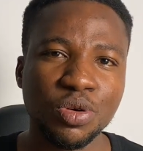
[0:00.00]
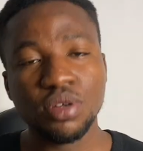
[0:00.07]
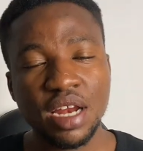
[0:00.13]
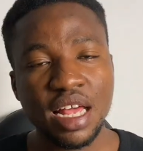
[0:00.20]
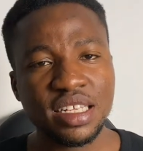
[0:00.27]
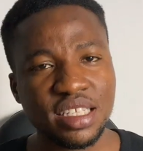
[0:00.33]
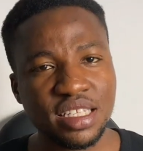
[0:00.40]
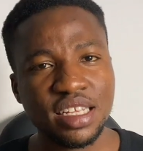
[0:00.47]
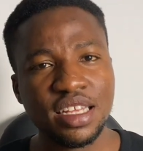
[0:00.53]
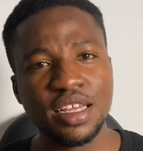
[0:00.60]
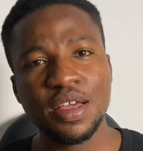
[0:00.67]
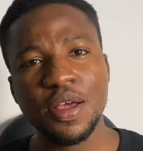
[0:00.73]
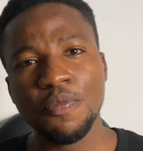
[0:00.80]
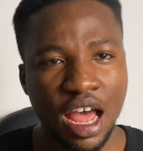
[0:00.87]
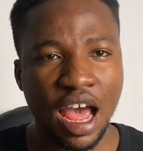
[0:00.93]
So let's
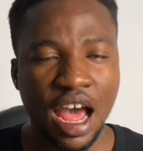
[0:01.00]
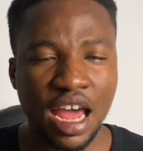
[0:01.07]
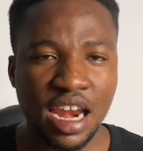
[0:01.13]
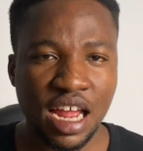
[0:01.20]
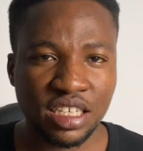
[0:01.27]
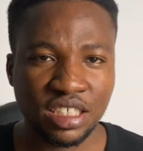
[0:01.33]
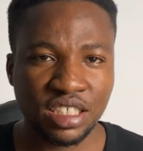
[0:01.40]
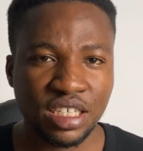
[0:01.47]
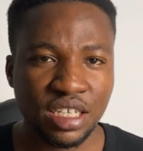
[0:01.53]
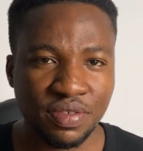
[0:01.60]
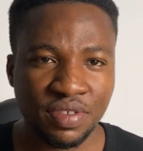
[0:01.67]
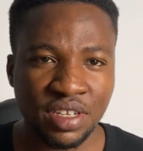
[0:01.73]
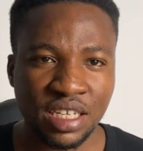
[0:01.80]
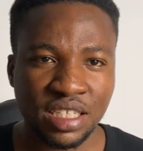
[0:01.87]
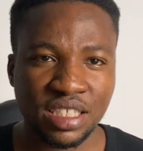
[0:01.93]
say I had
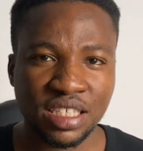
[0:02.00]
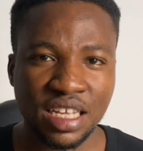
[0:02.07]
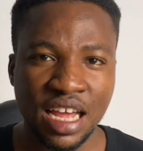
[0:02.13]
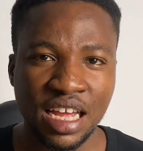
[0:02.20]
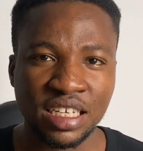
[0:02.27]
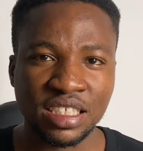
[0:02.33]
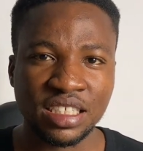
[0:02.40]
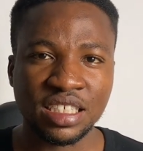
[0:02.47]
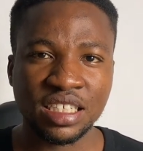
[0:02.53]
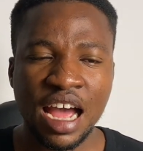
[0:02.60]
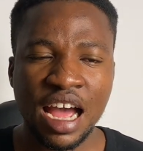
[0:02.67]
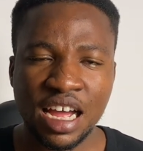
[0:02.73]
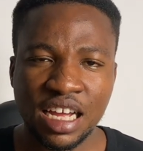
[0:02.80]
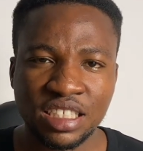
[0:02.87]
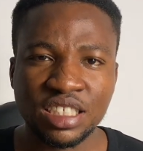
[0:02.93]
achieved it, and
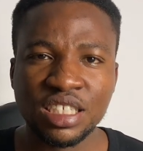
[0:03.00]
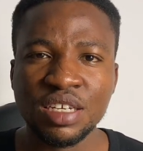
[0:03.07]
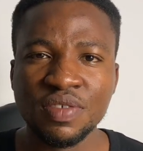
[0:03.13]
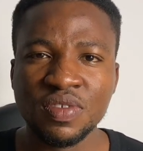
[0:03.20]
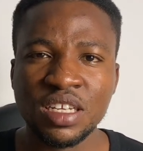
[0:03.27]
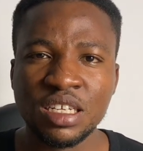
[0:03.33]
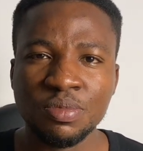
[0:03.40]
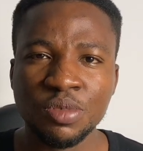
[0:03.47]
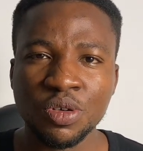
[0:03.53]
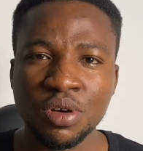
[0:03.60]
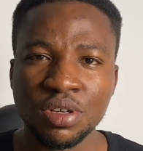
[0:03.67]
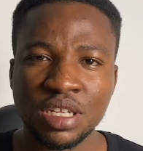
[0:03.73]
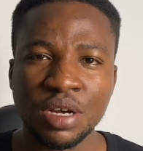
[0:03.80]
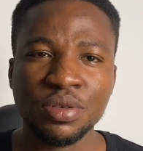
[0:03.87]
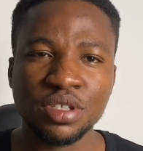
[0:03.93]
I achieved it
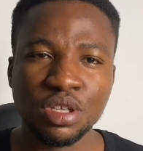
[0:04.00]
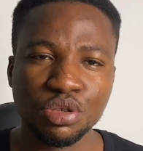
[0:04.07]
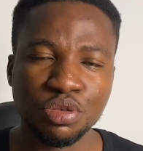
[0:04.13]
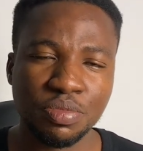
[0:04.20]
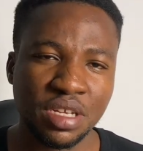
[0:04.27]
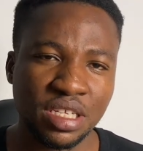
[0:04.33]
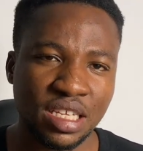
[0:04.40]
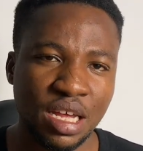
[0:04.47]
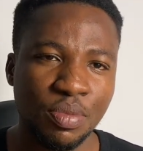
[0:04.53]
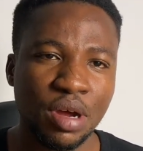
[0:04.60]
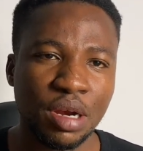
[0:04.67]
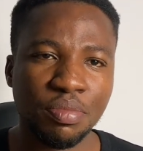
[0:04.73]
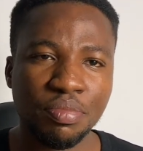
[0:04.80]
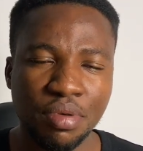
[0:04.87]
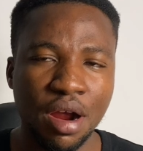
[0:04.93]
because I wanted to make
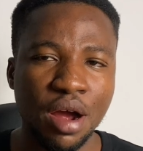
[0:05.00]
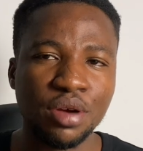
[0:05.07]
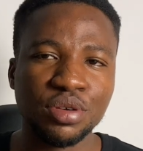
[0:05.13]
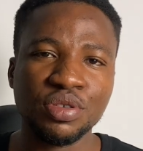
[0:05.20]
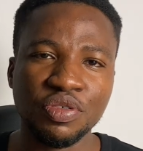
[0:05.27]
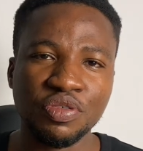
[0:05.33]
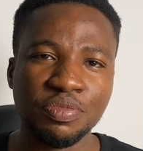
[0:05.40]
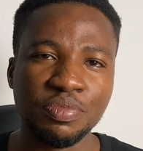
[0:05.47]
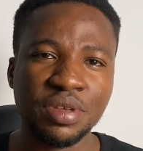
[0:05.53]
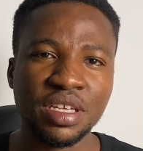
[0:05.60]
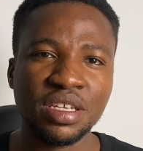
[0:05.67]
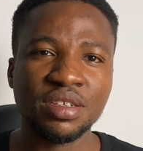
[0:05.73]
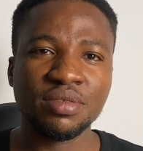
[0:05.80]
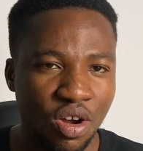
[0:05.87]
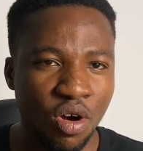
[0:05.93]
someone proud of
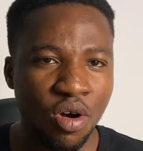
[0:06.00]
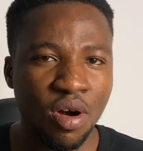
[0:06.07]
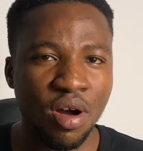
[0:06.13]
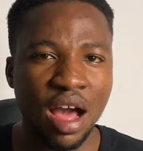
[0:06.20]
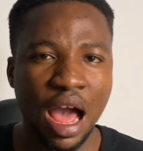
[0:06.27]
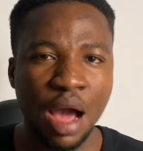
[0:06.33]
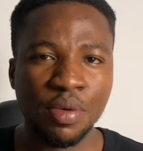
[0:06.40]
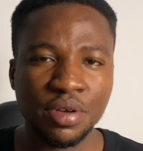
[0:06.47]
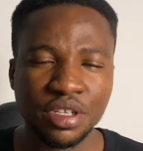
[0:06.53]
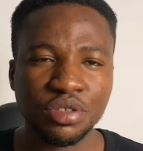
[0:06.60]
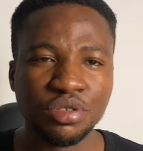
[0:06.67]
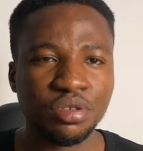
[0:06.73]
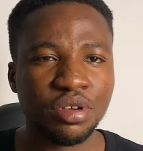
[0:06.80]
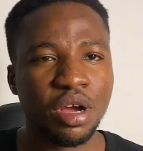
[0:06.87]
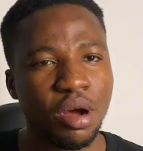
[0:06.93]
me, or I
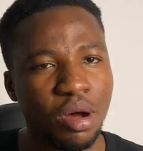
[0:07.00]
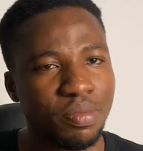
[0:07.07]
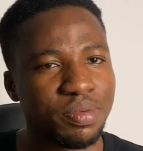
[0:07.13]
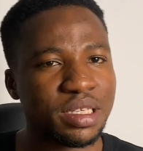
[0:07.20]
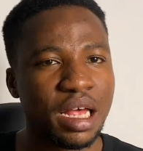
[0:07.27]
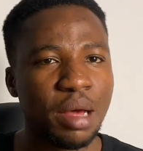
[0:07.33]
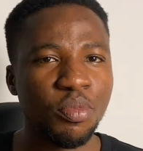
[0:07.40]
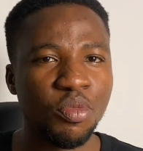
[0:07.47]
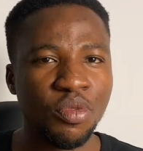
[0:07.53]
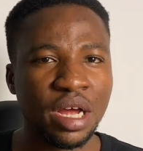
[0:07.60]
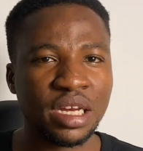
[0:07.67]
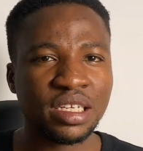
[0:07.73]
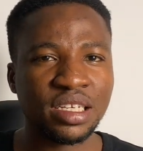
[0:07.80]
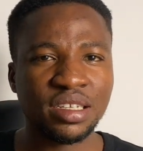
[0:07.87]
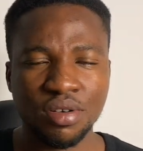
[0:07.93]
wanted to help
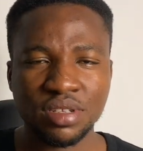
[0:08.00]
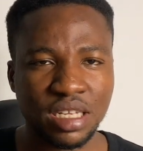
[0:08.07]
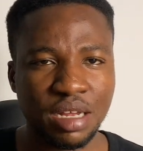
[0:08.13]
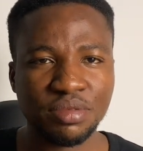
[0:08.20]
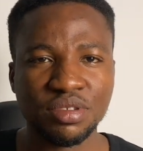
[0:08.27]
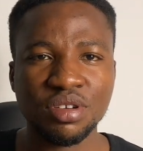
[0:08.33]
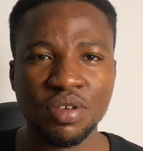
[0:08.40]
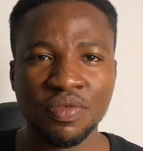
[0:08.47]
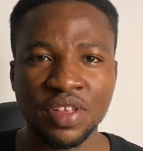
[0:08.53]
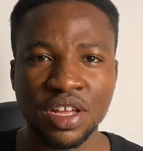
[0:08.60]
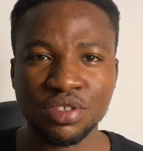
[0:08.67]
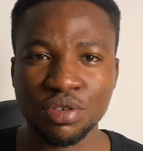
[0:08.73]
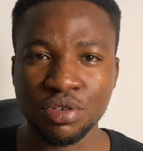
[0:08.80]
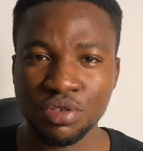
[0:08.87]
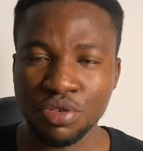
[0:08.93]
someone or something of
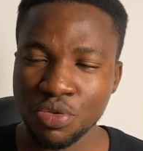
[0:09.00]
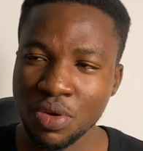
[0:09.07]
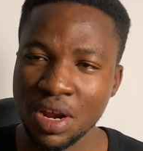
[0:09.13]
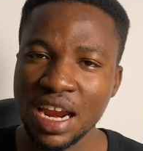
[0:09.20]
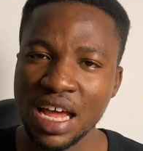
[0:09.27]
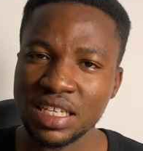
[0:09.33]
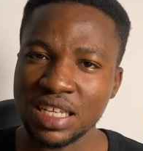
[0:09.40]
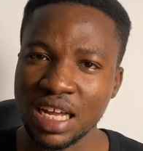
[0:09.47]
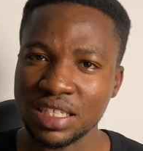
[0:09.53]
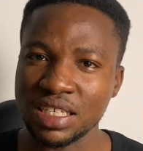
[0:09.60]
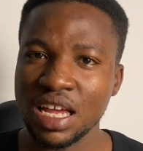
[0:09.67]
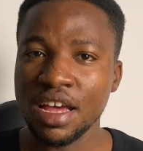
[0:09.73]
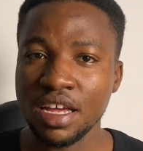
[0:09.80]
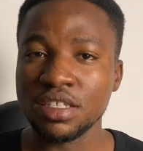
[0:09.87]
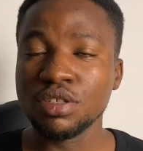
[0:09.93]
that sort. You realize that
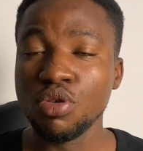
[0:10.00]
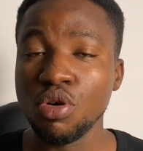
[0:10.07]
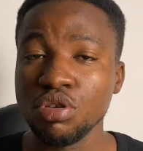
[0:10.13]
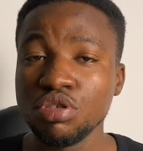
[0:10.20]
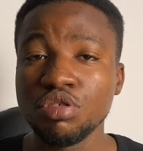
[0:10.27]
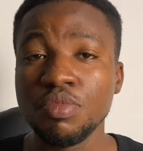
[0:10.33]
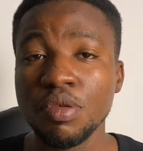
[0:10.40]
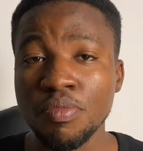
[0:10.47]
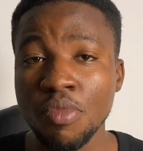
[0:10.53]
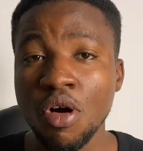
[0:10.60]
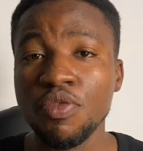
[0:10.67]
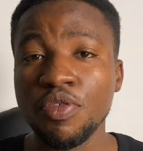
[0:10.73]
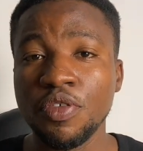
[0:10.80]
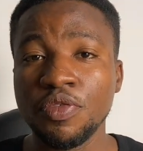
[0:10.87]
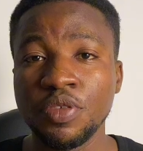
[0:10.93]
it's going to be
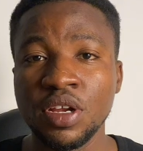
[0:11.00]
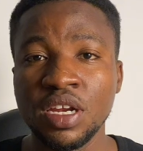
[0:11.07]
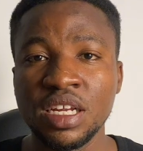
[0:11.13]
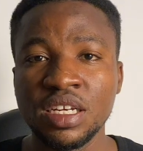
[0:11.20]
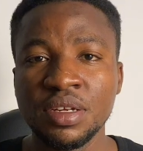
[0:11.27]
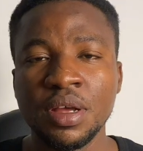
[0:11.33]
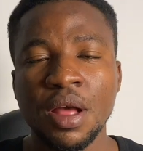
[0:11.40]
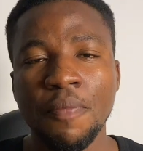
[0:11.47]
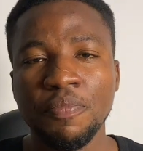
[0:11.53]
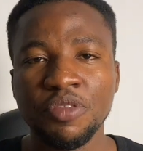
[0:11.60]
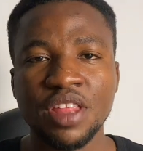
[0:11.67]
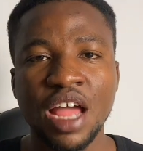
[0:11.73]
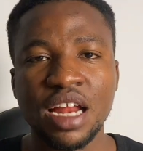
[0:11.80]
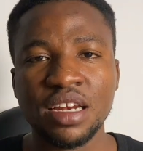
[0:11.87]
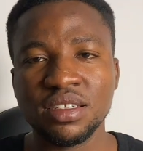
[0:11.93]
more fulfilling
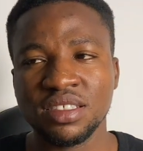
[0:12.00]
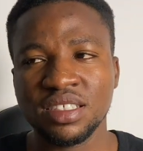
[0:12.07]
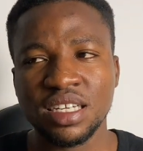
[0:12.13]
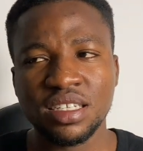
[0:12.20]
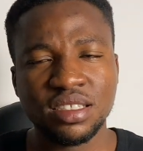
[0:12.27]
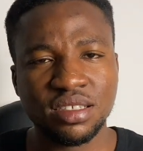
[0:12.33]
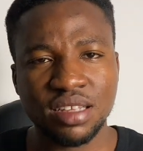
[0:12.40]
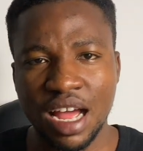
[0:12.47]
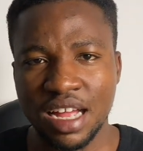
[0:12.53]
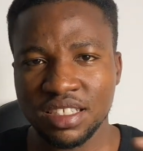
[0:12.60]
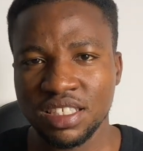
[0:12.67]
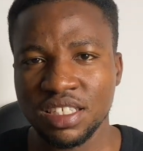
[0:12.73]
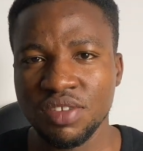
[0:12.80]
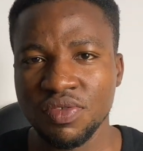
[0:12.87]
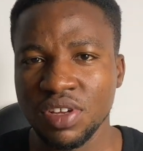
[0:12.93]
than just
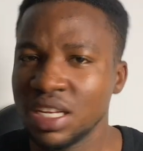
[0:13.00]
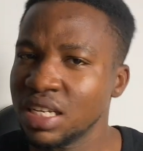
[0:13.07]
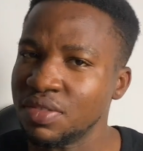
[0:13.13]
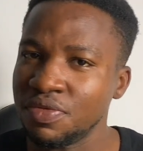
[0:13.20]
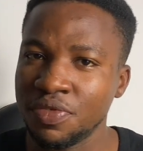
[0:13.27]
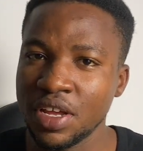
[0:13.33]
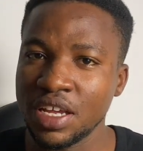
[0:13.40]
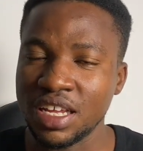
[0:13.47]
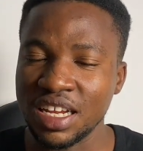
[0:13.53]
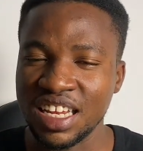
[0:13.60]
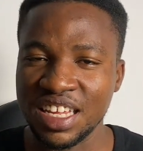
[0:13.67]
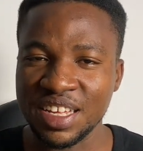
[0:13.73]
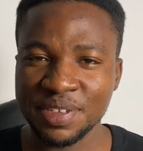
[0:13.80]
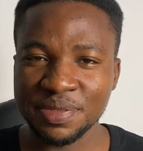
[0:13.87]
achieving it vaguely.